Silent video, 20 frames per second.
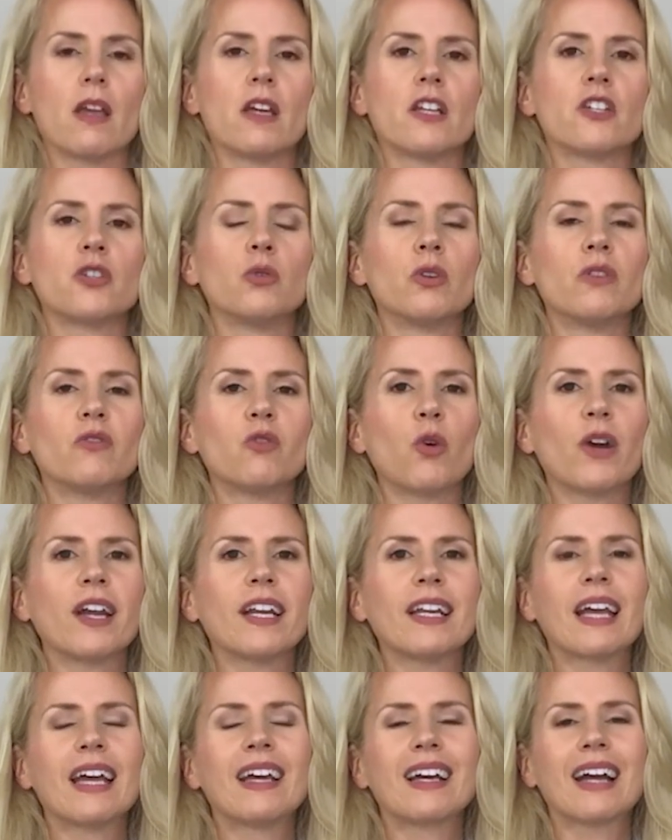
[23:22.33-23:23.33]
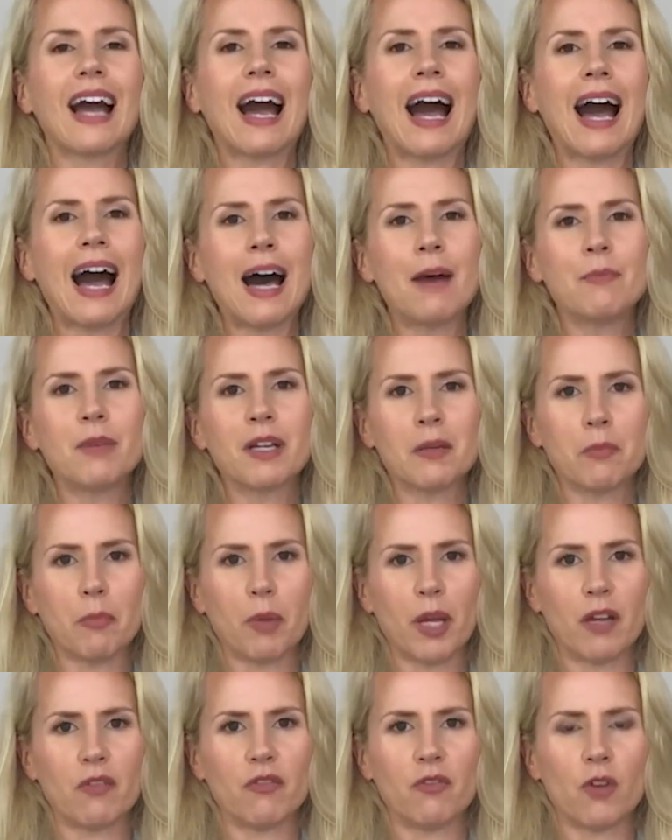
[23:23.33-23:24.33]
to avoid common
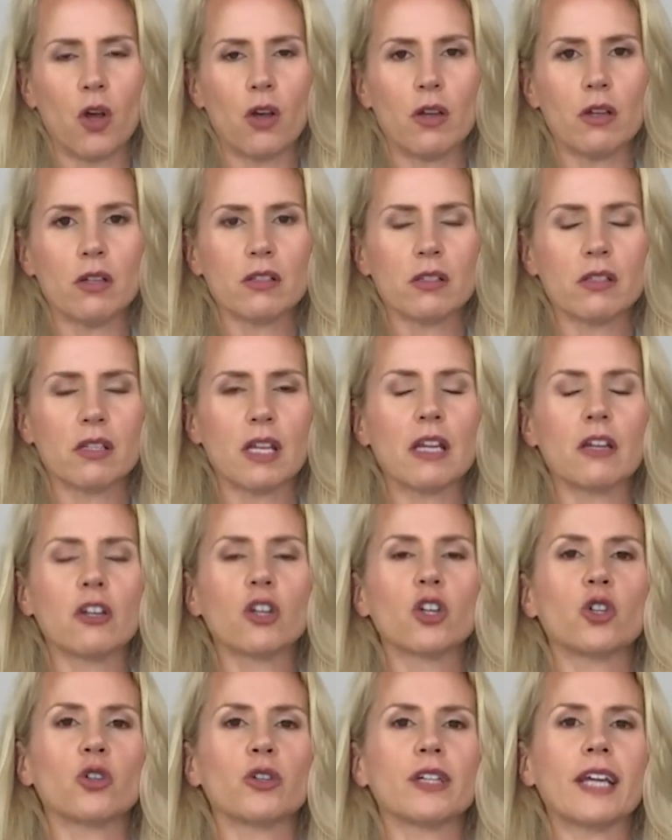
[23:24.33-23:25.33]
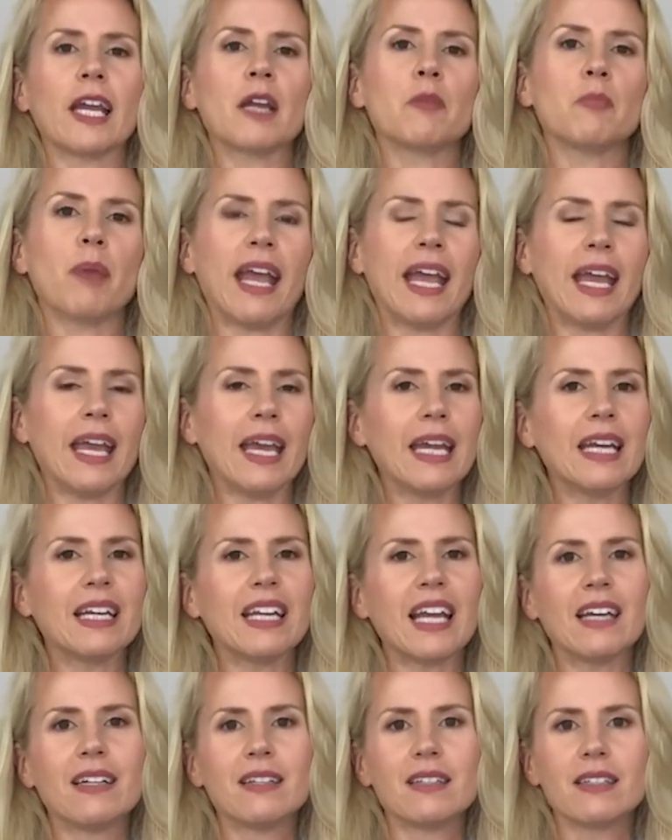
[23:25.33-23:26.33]
pitfalls that create pain
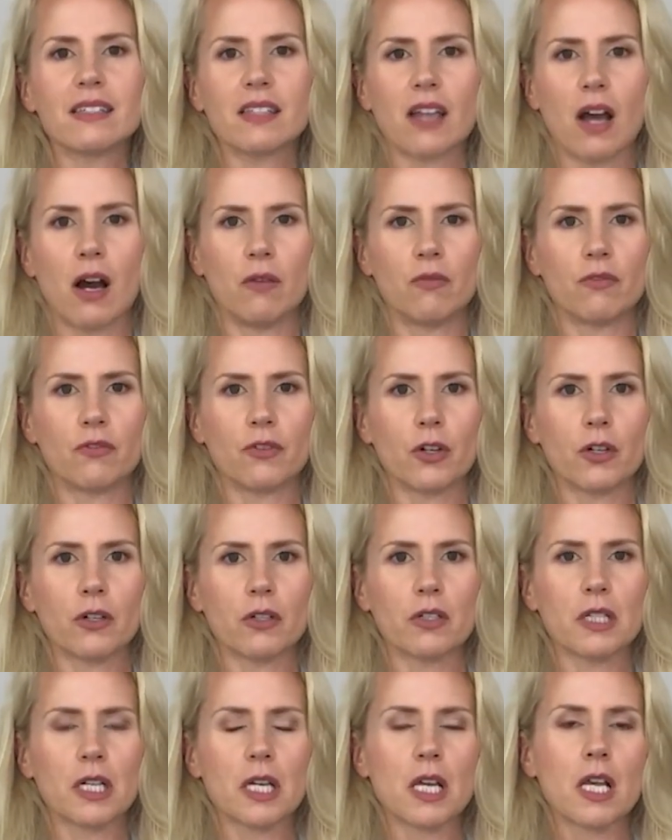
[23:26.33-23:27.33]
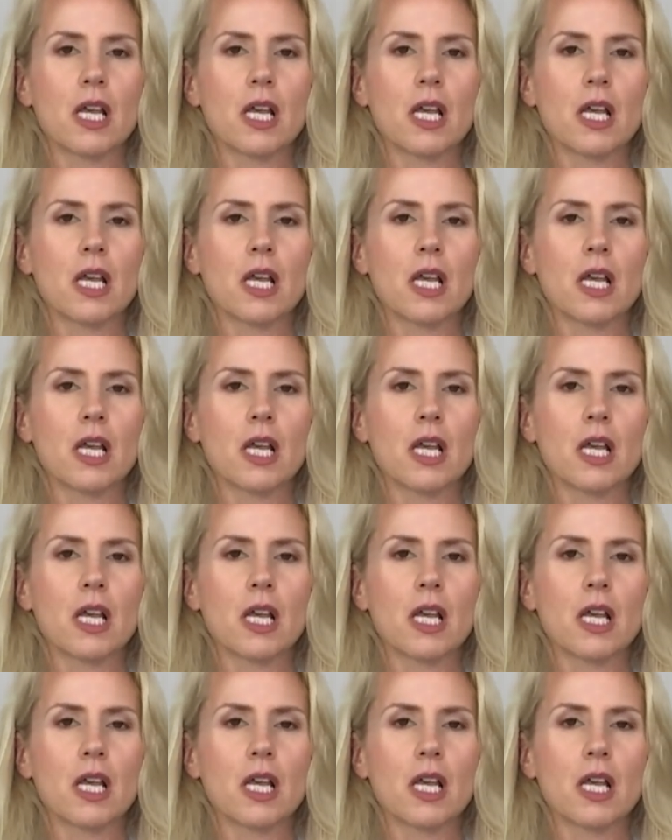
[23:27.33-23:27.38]
and discomfort